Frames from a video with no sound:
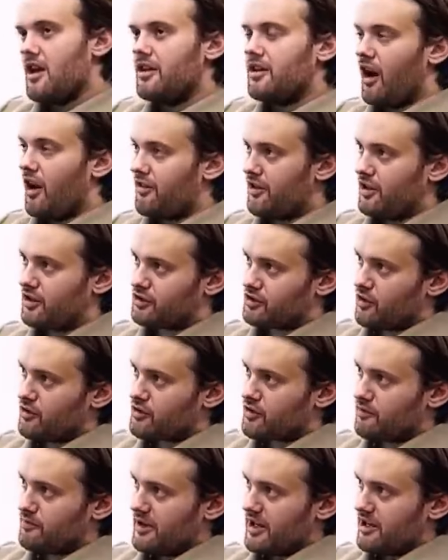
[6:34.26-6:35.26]
I think
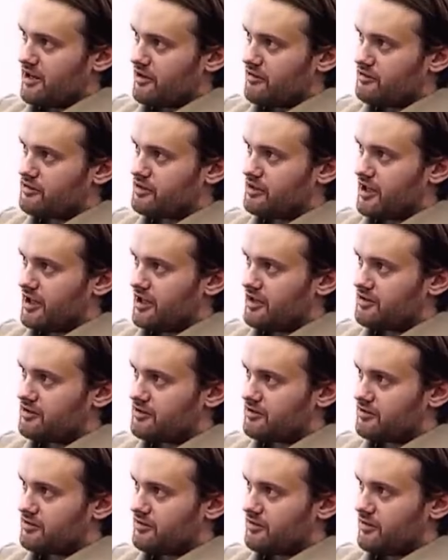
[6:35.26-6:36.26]
social media
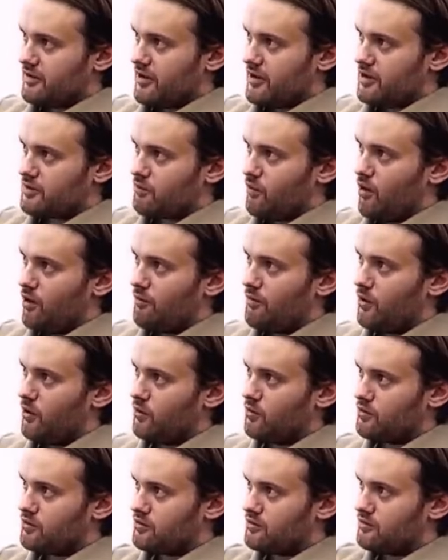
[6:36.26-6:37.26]
is what
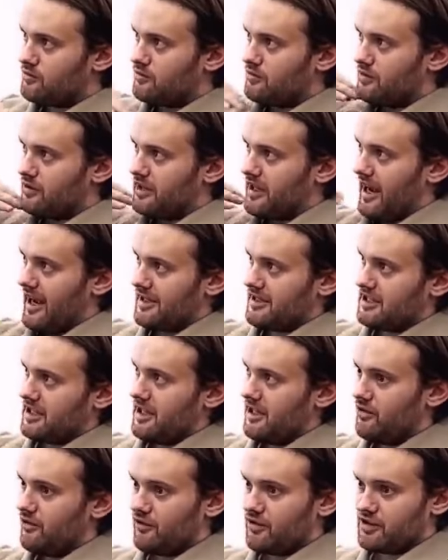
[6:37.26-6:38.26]
pulls
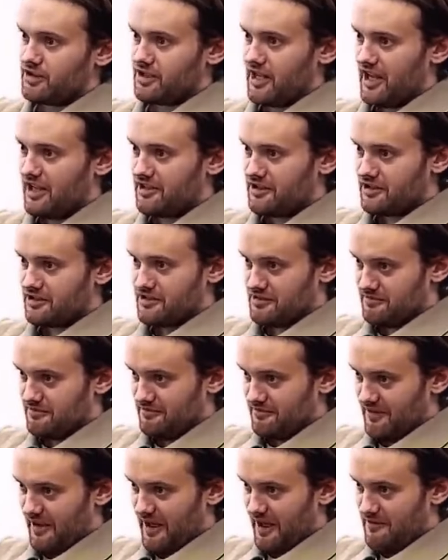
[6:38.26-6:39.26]
gasoline on the status
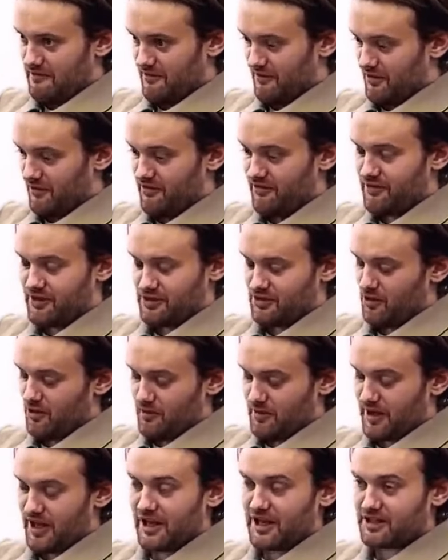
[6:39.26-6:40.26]
and the
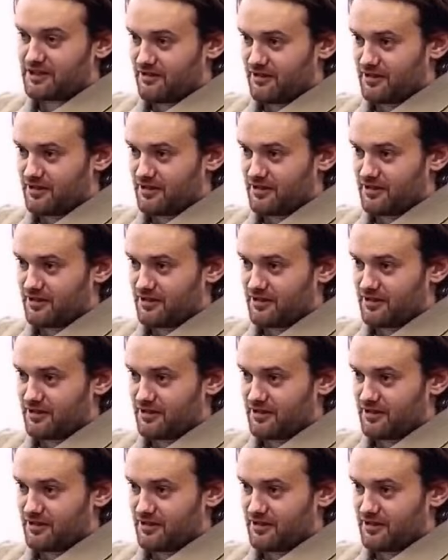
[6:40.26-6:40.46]
beginnings